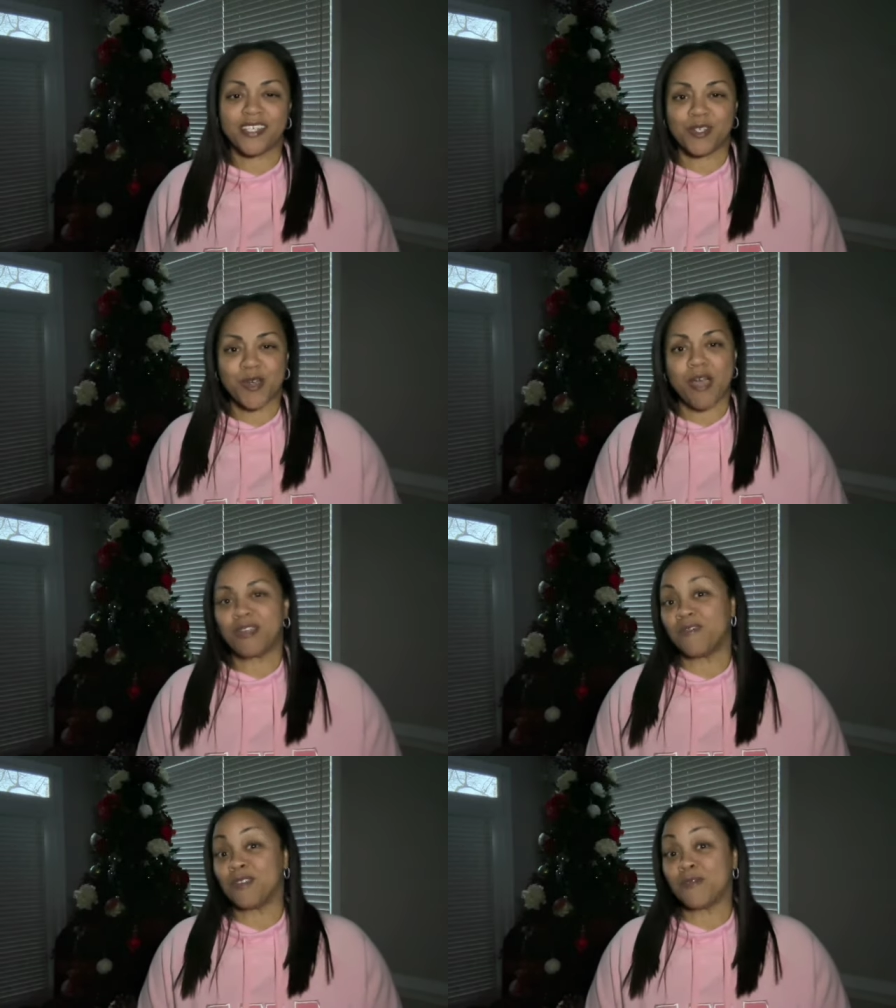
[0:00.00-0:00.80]
So I'll
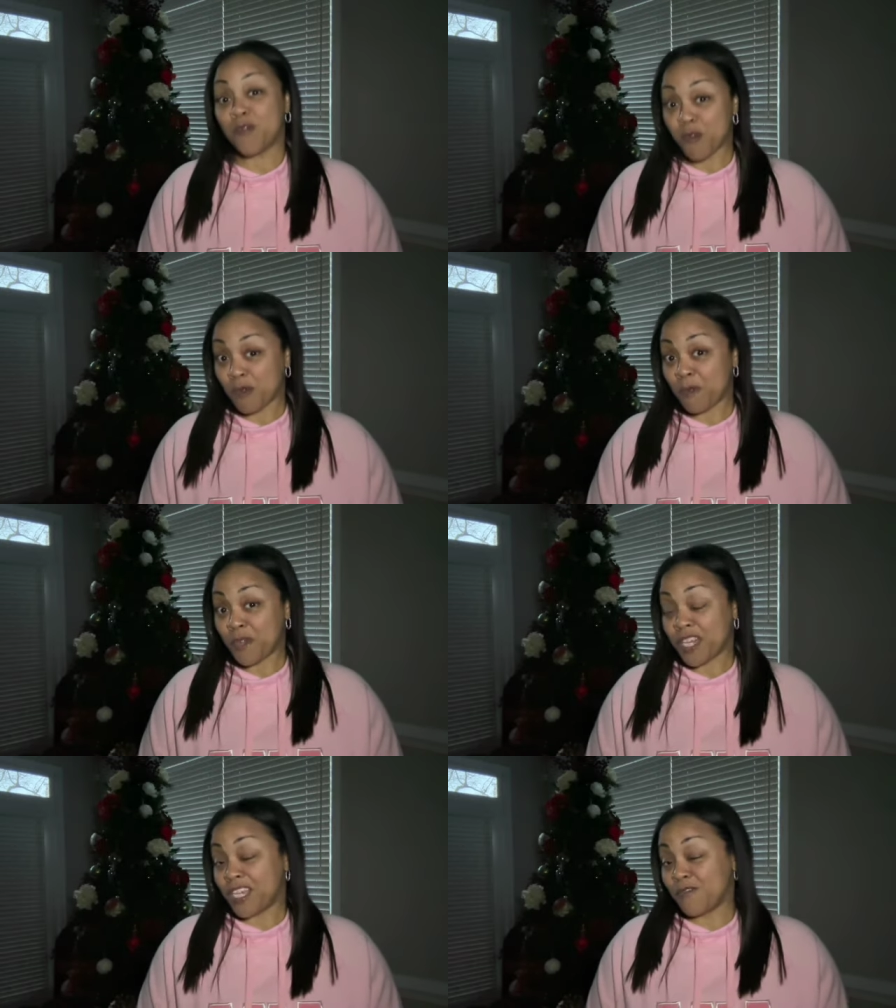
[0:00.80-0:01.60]
give you the
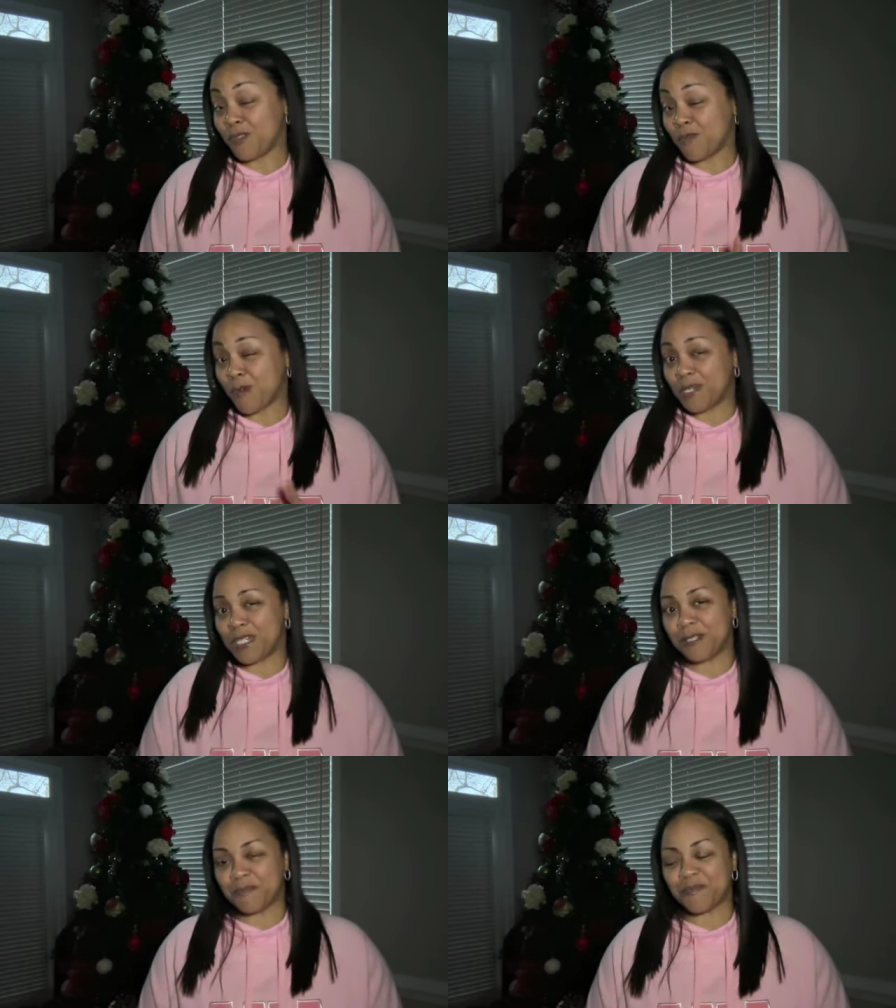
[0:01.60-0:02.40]
411 if you want me
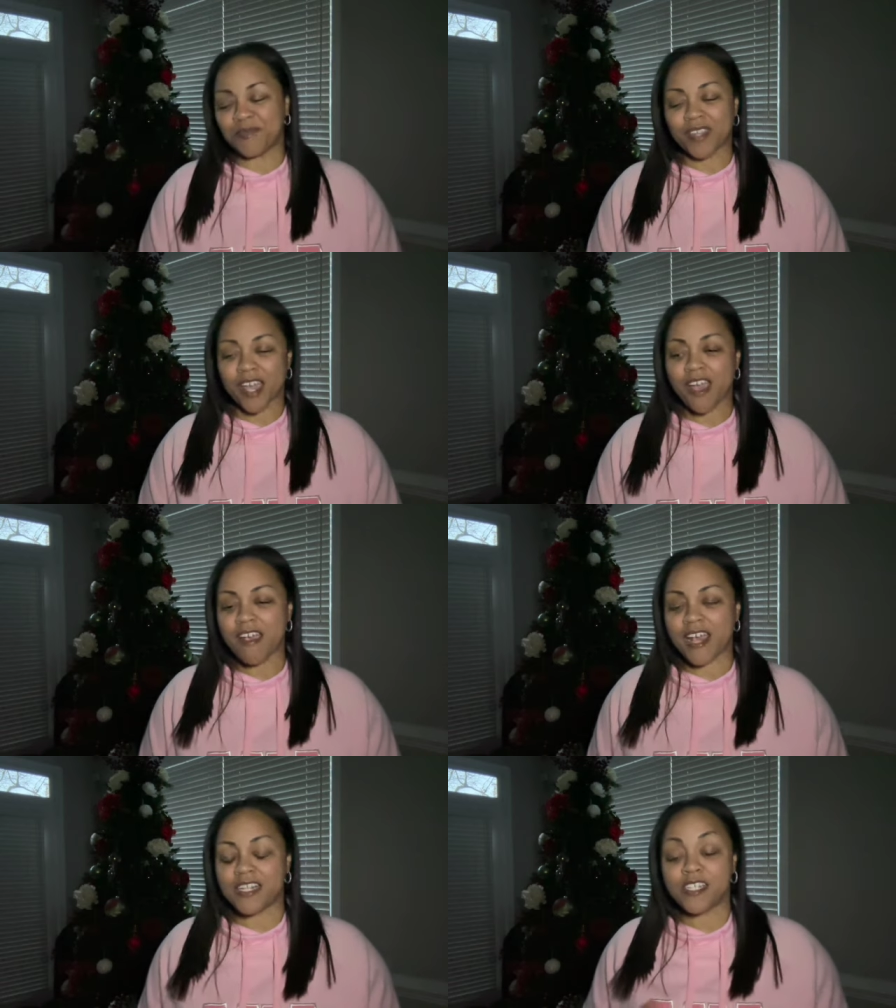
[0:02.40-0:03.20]
to. All
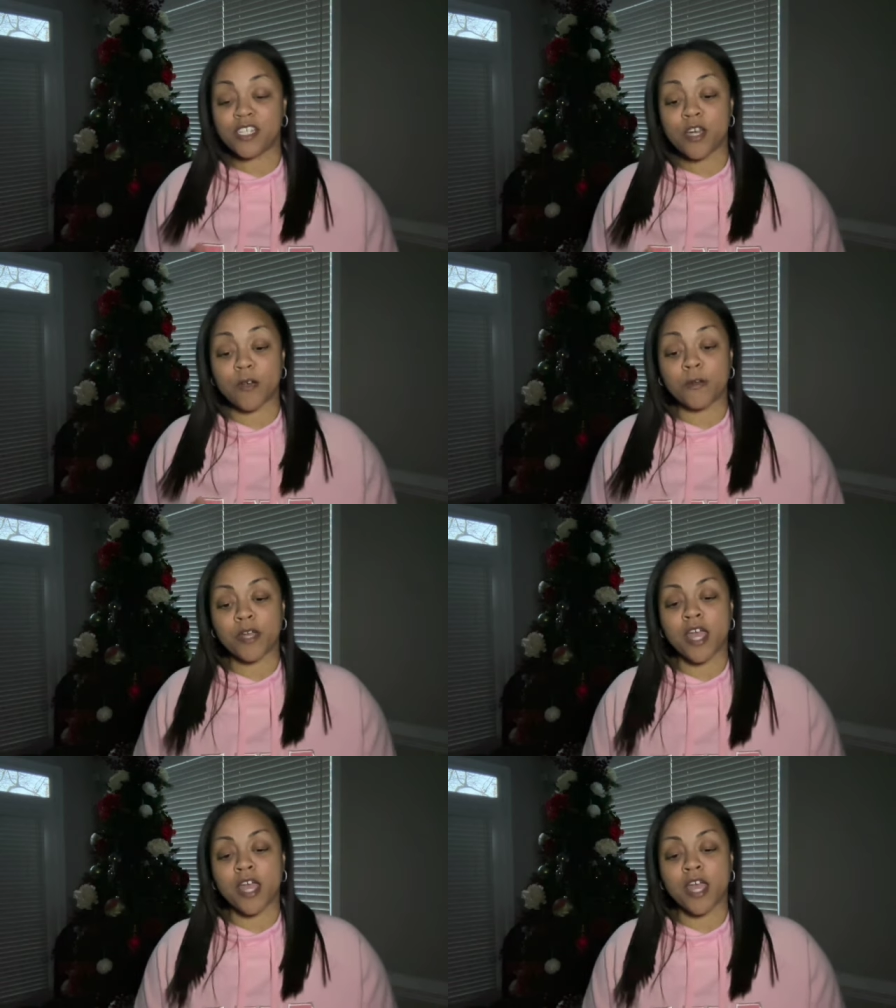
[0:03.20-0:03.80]
right, so